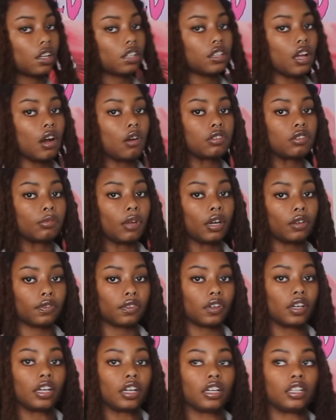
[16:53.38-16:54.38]
I thought was my
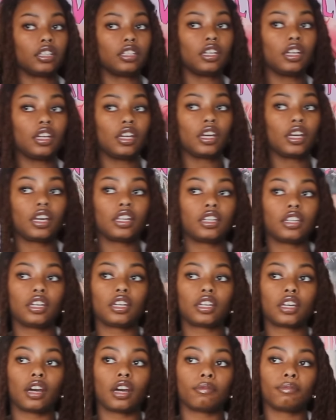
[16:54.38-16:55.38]
friend and
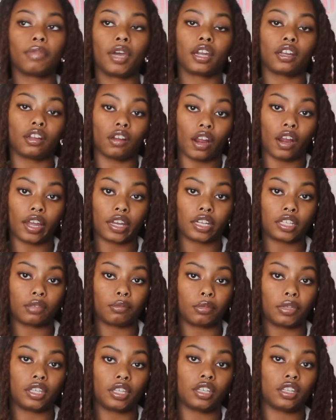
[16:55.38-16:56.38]
then come back crying to
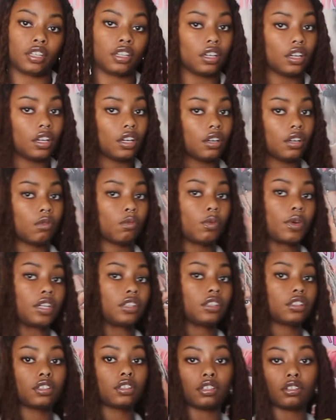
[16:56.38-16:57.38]
me when
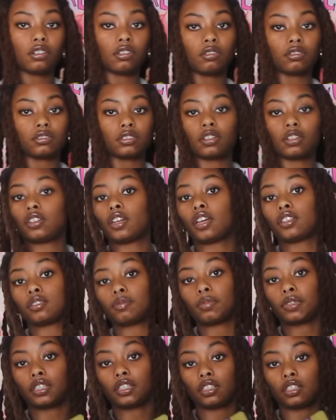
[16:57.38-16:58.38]
the girl turned out to
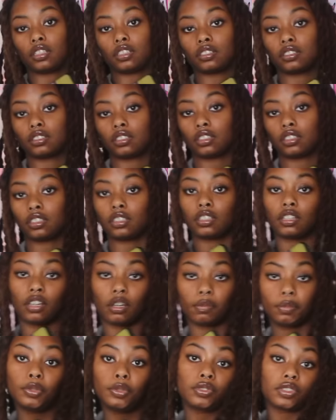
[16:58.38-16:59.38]
be an
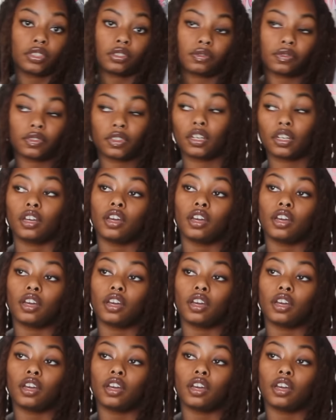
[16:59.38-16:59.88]
abusive.